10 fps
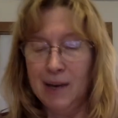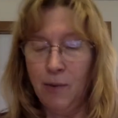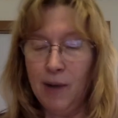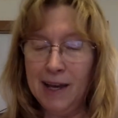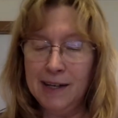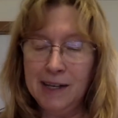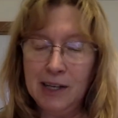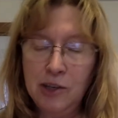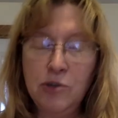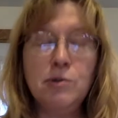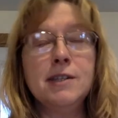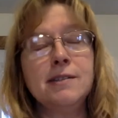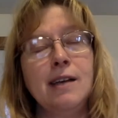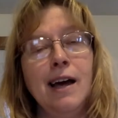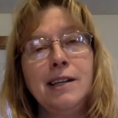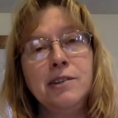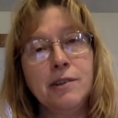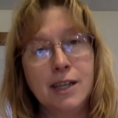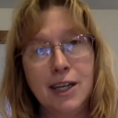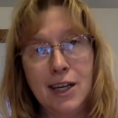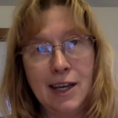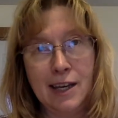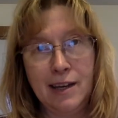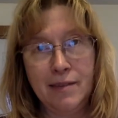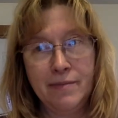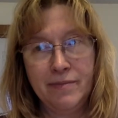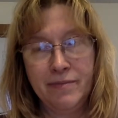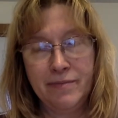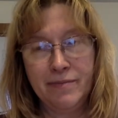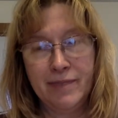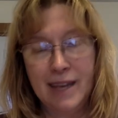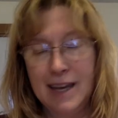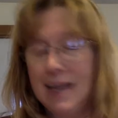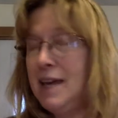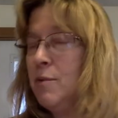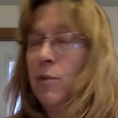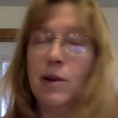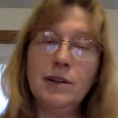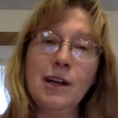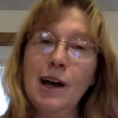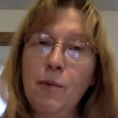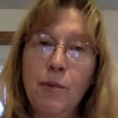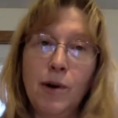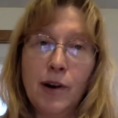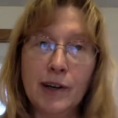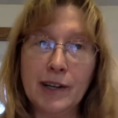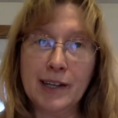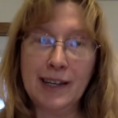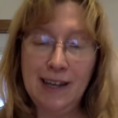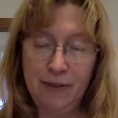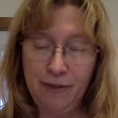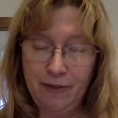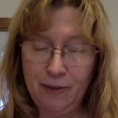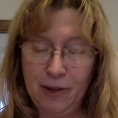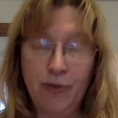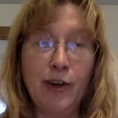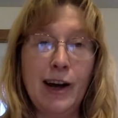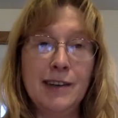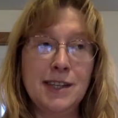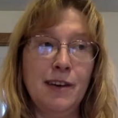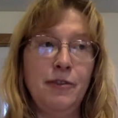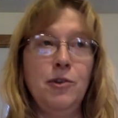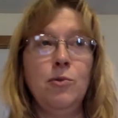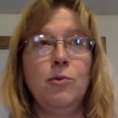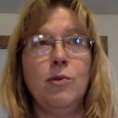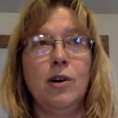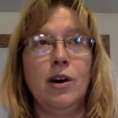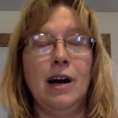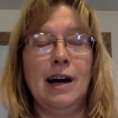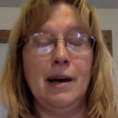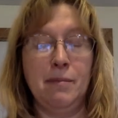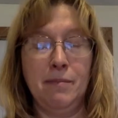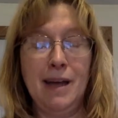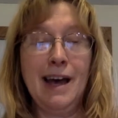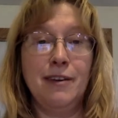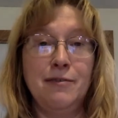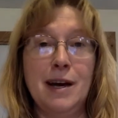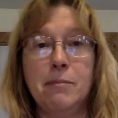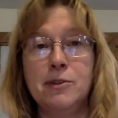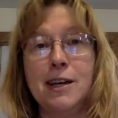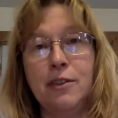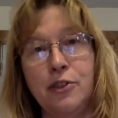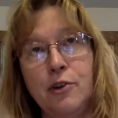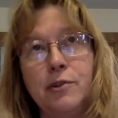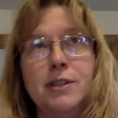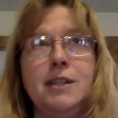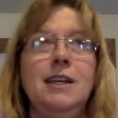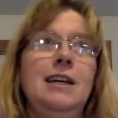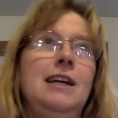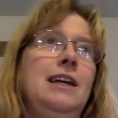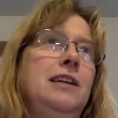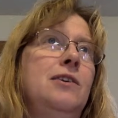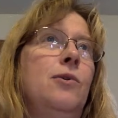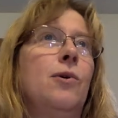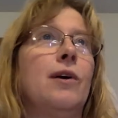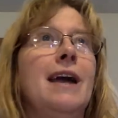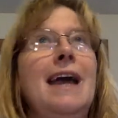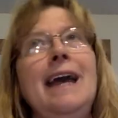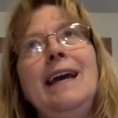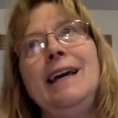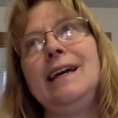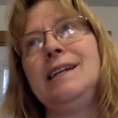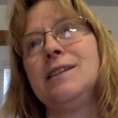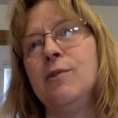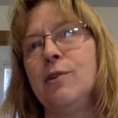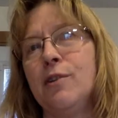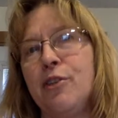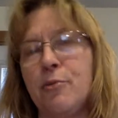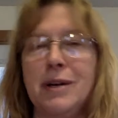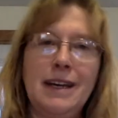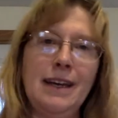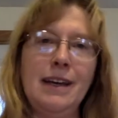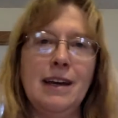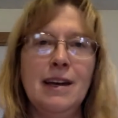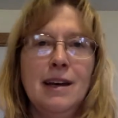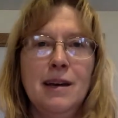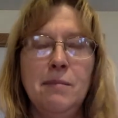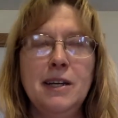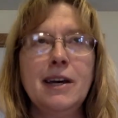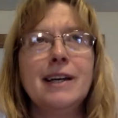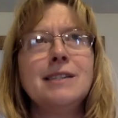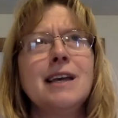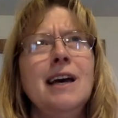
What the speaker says: When you design your key, it will not work with 5s if you have numbers like 13 or 8 or 3, because